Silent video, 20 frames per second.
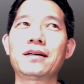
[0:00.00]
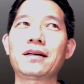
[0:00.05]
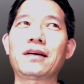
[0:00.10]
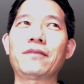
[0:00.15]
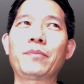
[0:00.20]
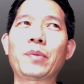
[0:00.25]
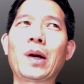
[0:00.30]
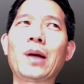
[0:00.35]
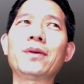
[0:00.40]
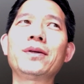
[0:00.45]

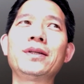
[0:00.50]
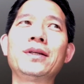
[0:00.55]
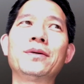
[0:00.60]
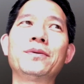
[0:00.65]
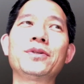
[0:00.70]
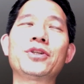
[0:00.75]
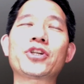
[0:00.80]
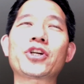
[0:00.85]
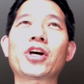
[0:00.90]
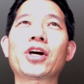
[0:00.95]
I've probably
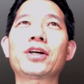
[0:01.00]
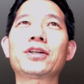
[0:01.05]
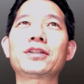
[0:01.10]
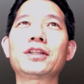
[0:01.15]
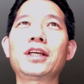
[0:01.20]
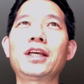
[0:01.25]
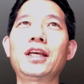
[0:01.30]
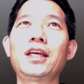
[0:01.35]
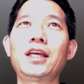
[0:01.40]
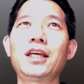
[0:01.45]
known
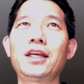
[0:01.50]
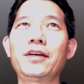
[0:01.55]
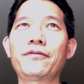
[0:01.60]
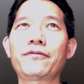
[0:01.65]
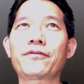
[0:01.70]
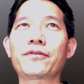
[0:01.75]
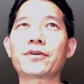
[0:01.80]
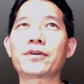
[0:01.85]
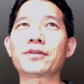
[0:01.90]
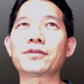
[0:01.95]
Charlie
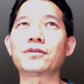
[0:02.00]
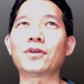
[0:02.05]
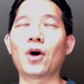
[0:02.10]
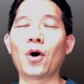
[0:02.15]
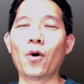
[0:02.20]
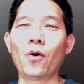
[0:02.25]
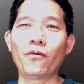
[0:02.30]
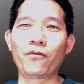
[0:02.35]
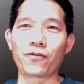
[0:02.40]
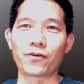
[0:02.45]
for
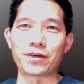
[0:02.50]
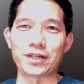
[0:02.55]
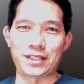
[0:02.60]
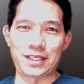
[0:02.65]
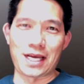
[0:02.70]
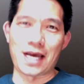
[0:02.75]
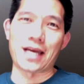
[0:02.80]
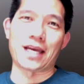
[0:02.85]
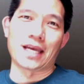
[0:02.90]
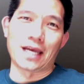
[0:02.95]
over a
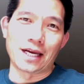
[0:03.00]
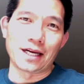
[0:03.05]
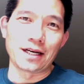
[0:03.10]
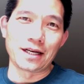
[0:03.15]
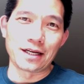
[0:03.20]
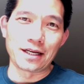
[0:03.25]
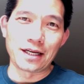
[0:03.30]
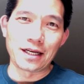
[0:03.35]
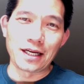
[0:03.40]
decade,